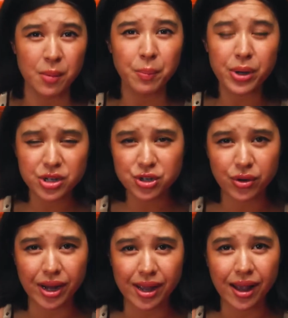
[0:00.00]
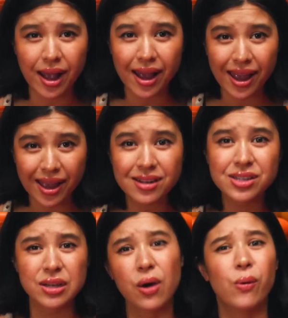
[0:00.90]
butchering, and
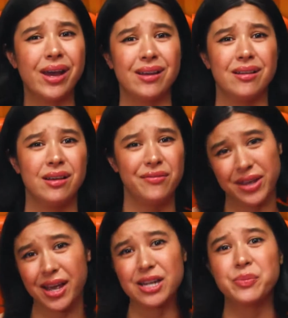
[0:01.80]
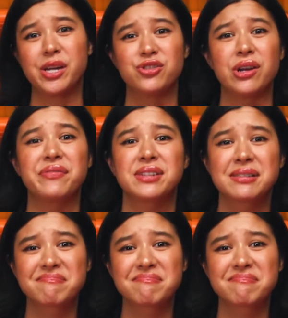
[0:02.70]
sewing, if you catch my drift.